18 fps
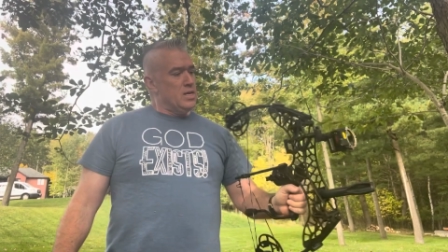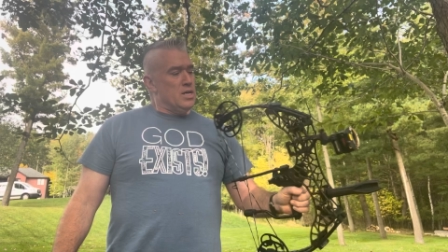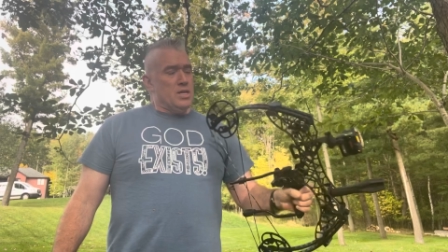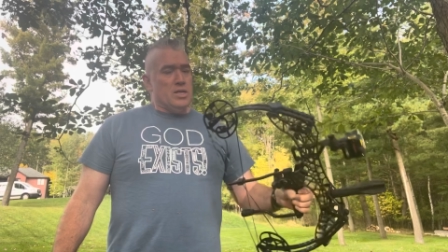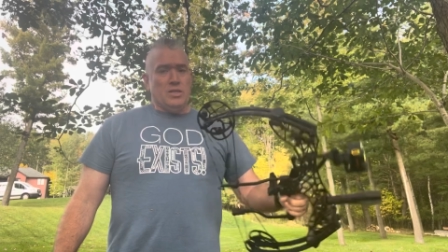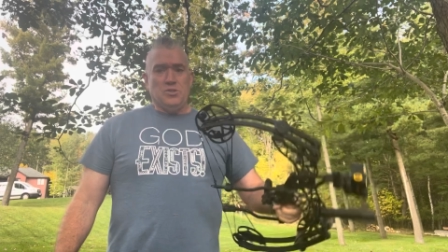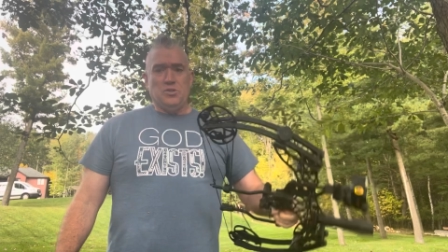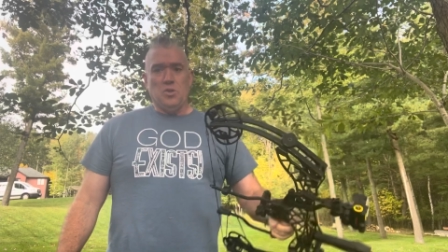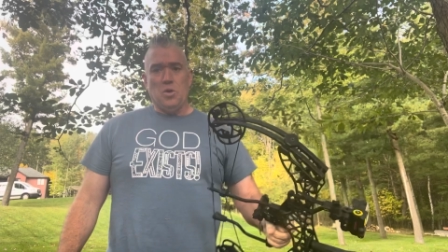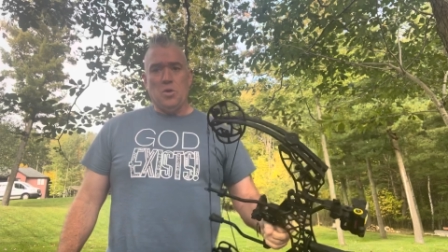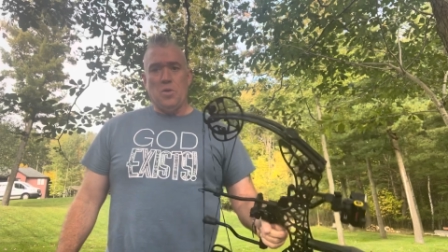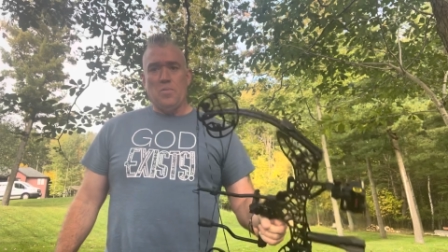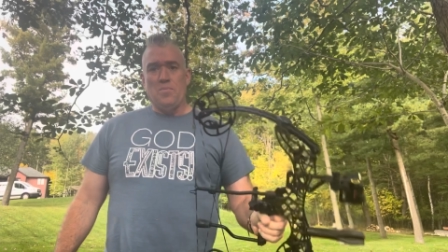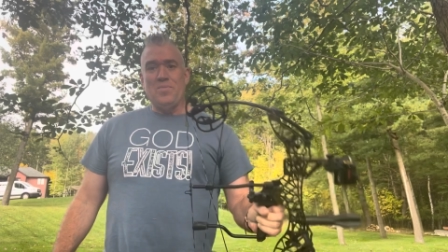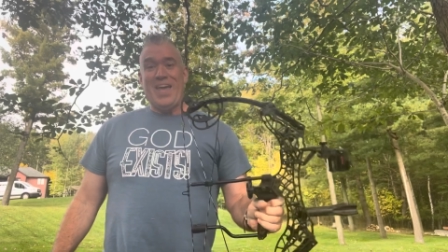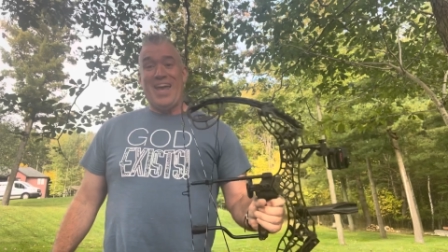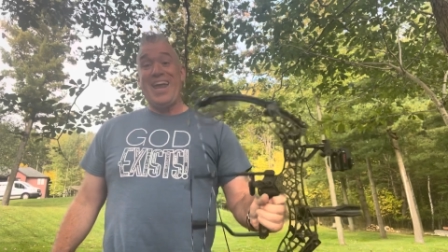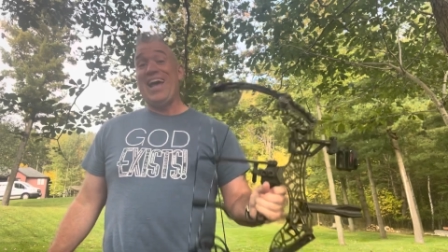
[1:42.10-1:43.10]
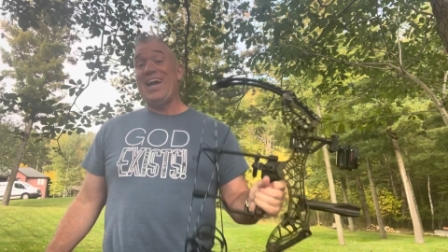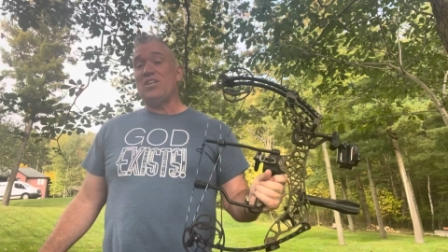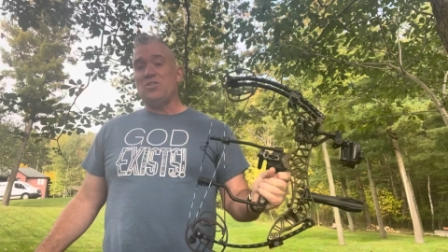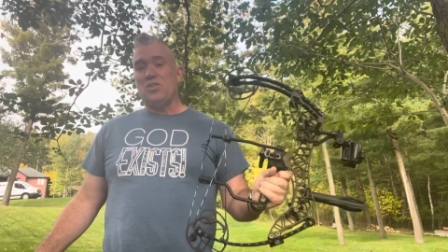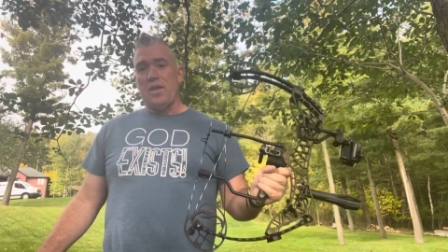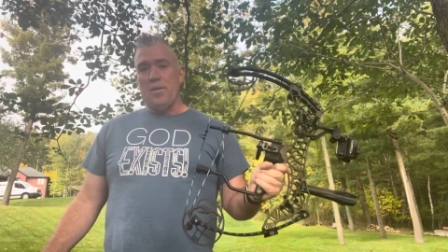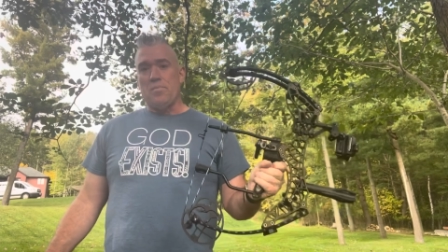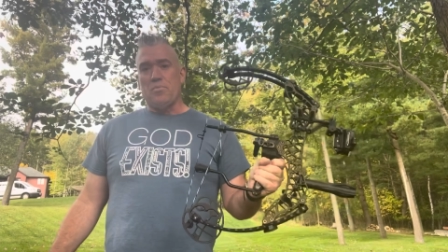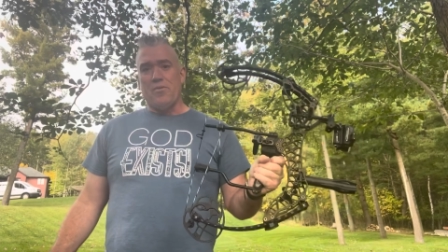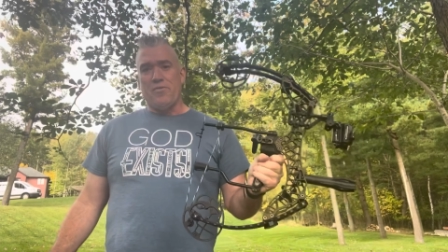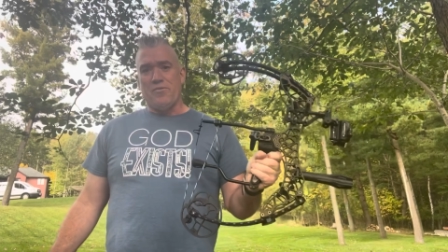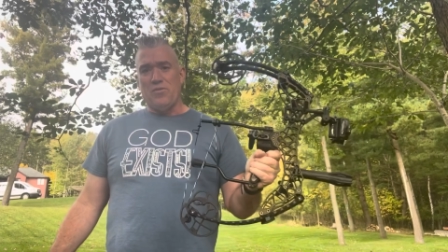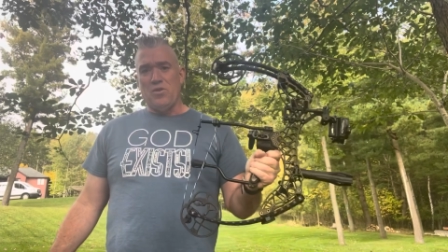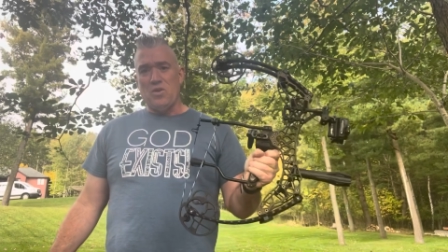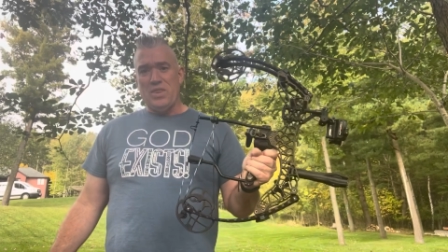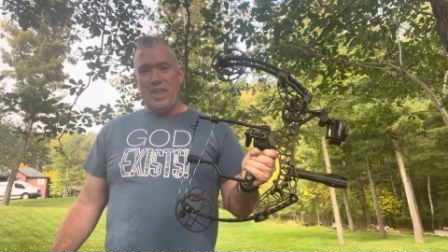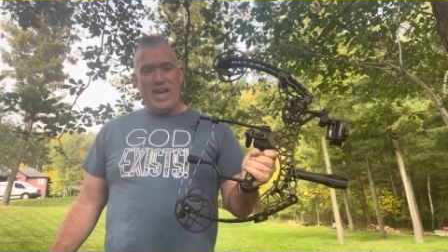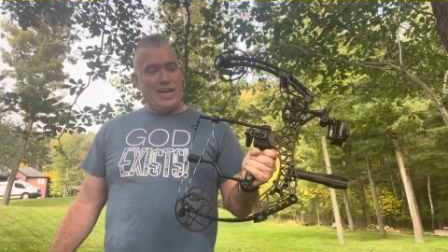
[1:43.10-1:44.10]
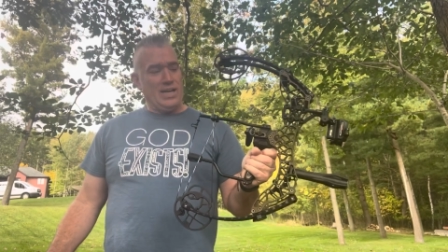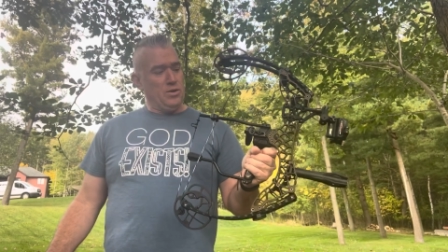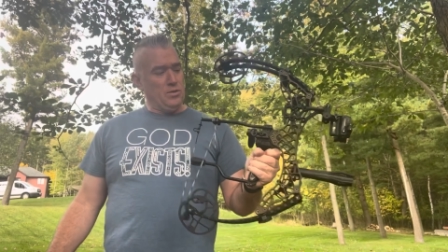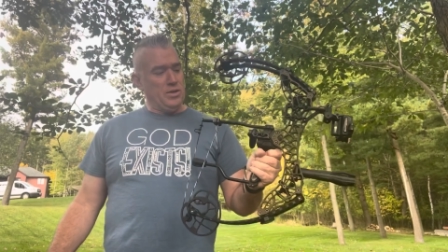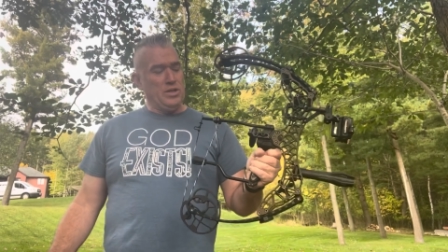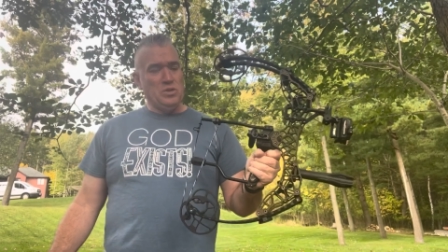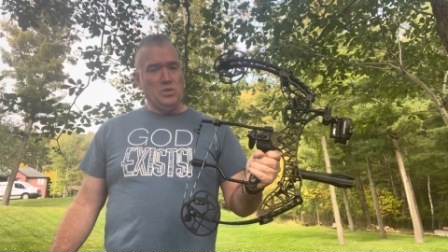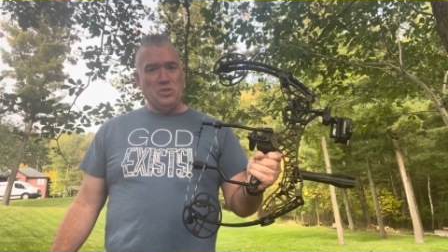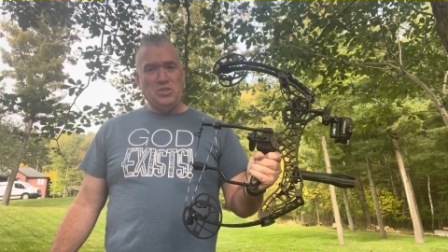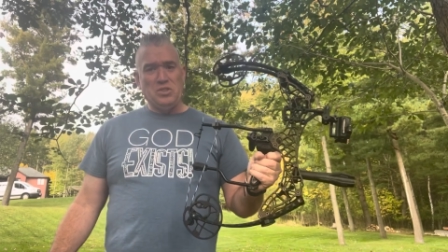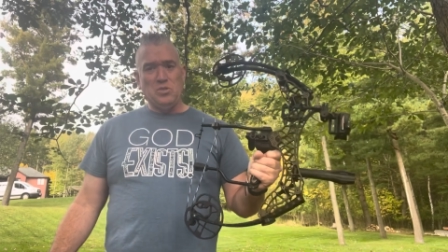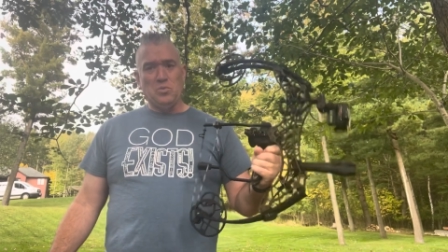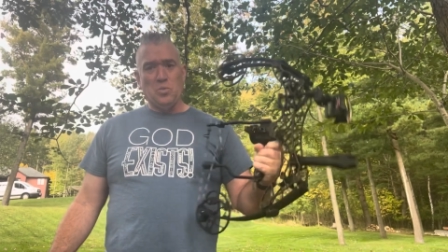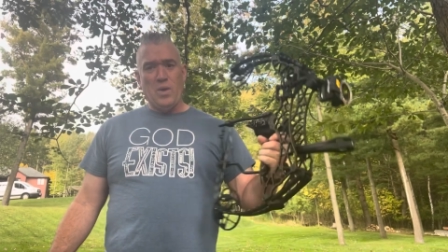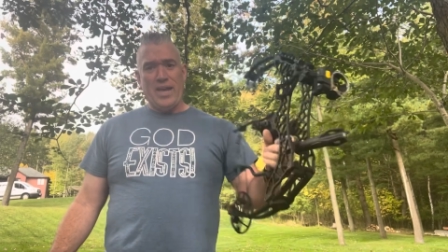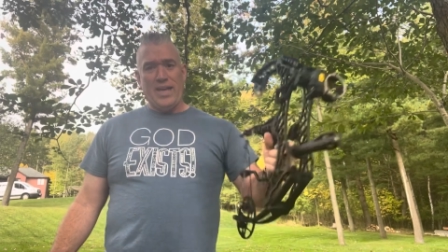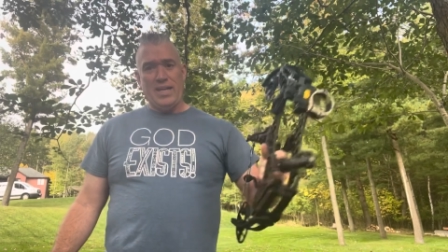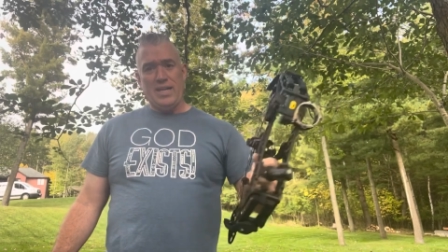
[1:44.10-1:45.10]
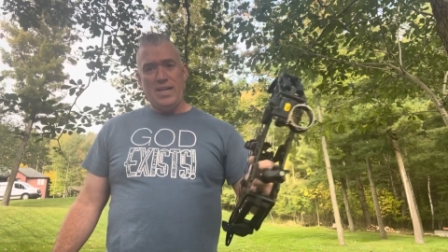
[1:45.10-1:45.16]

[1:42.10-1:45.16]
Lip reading: So, and actually I prefer that. It reduces weight.